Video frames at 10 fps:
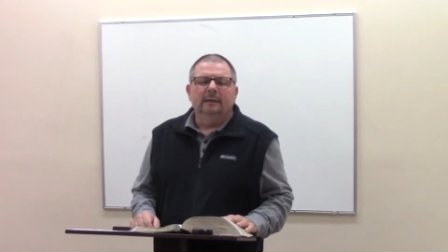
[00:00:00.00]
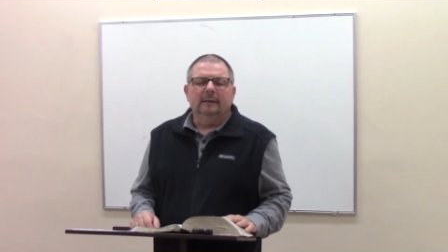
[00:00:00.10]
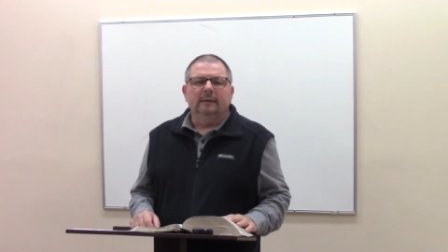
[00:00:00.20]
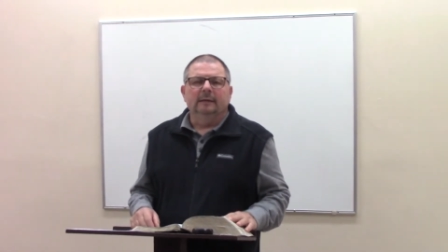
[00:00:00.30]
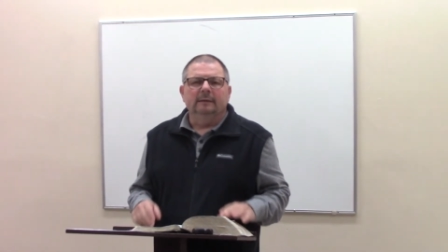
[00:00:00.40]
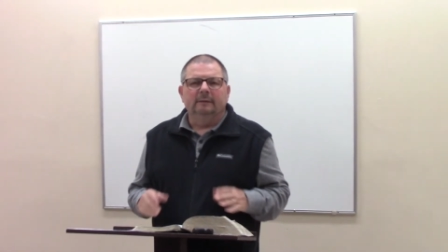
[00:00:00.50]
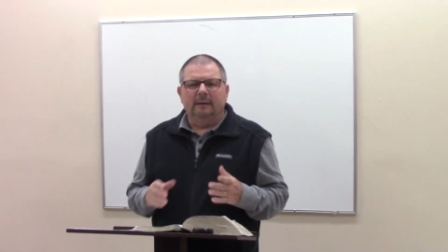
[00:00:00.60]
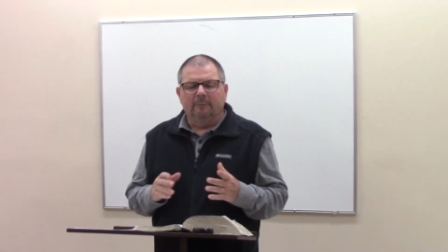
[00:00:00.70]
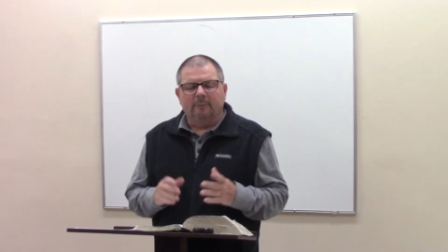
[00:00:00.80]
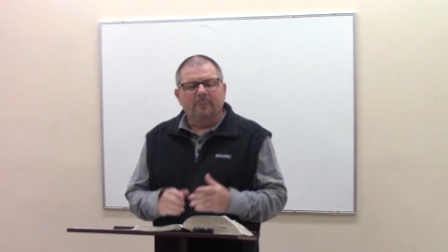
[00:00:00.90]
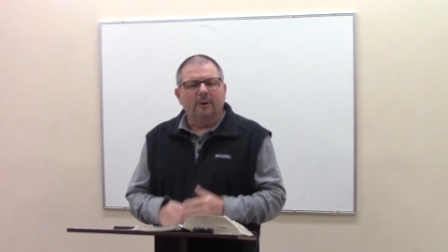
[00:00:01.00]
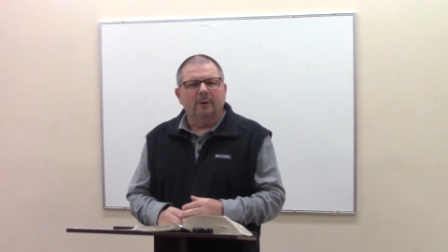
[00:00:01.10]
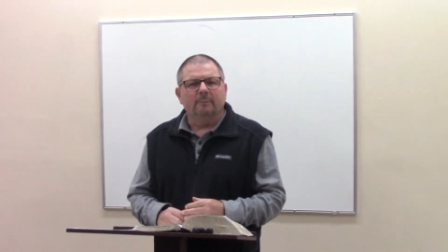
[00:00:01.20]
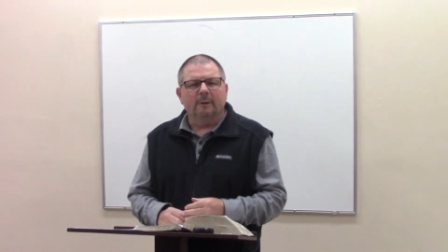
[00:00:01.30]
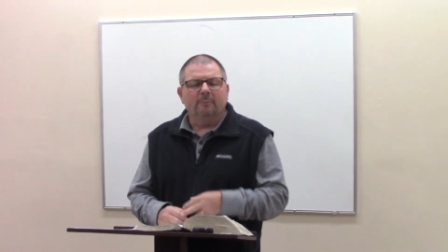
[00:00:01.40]
Uh, they were
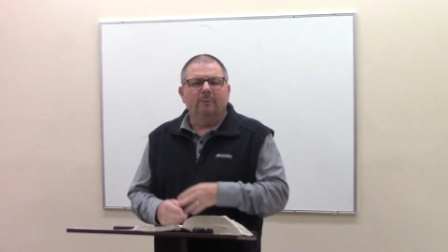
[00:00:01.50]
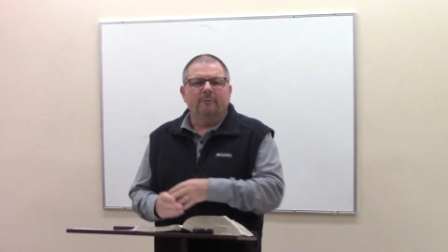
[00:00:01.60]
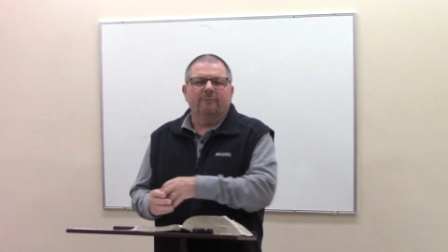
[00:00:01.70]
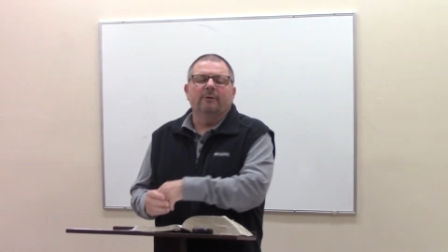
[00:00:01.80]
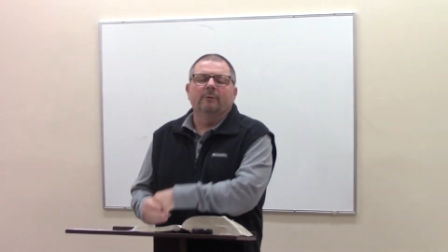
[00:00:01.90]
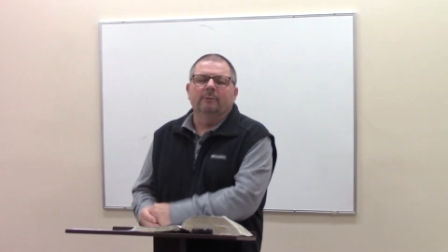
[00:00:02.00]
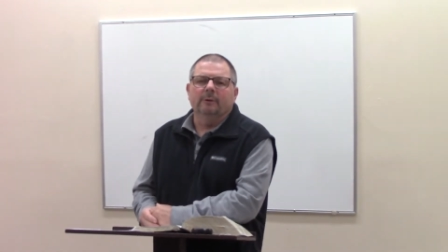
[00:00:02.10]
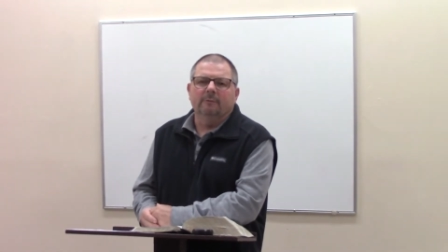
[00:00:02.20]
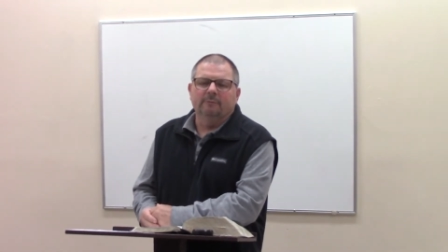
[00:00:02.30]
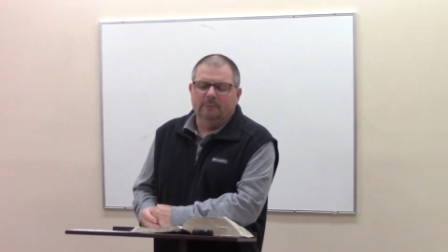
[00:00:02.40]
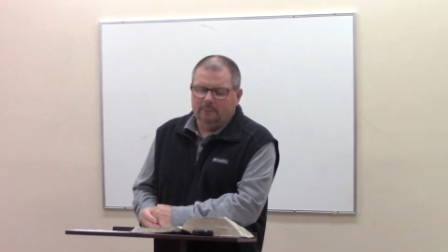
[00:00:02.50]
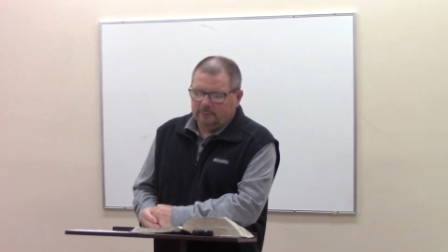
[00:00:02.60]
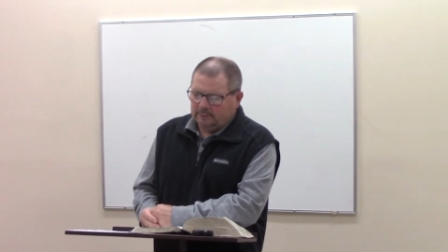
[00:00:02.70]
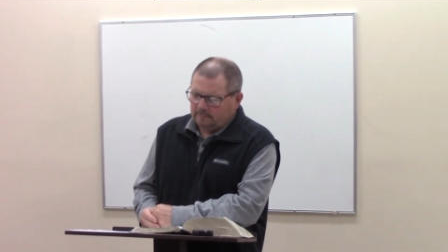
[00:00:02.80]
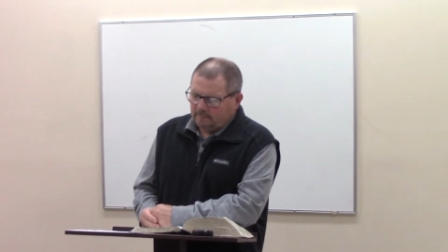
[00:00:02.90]
part of my portfolio, if you
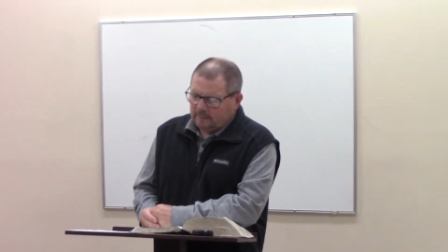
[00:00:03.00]
would.